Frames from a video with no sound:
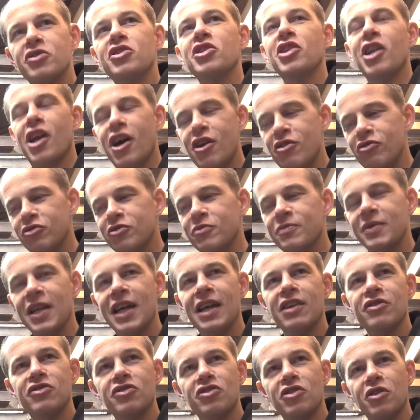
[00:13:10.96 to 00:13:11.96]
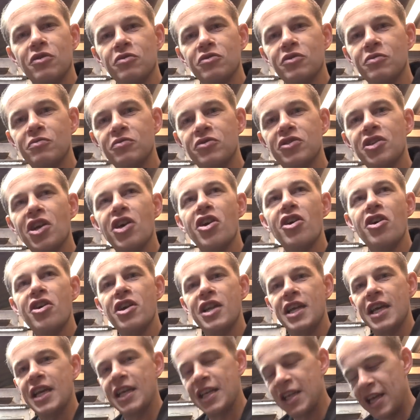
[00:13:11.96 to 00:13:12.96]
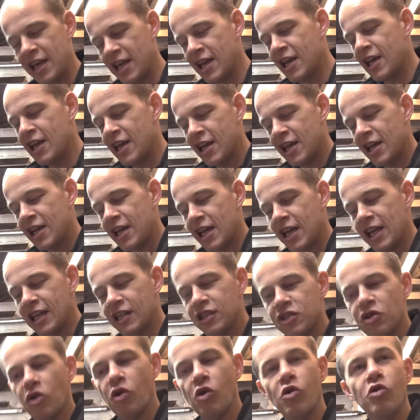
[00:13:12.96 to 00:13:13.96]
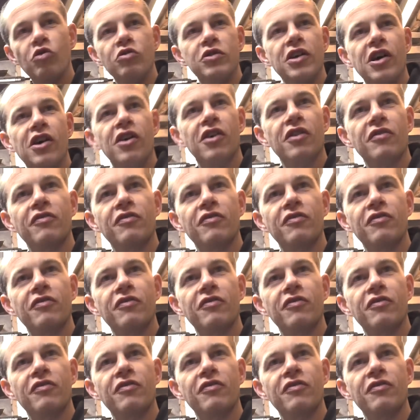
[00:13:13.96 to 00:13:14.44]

Slows them down, stops them turning into all dark